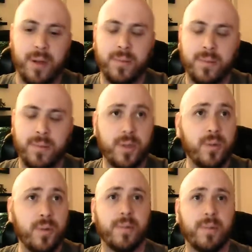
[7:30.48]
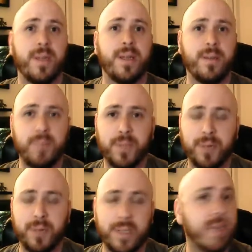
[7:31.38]
2 unrelated misprints
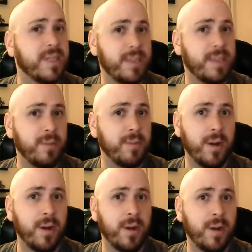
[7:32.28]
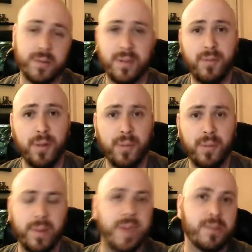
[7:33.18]
on the same card. Alternate 4th
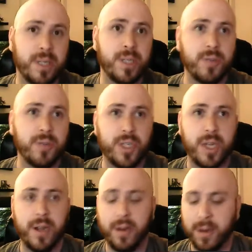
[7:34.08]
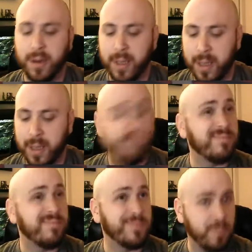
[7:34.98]
plus registration error.
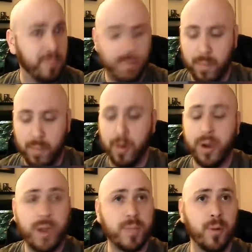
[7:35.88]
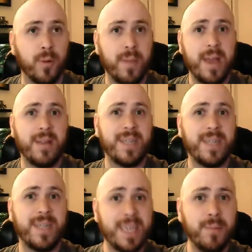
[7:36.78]
More cards, more mail. Let's
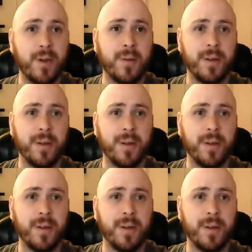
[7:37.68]
keep going.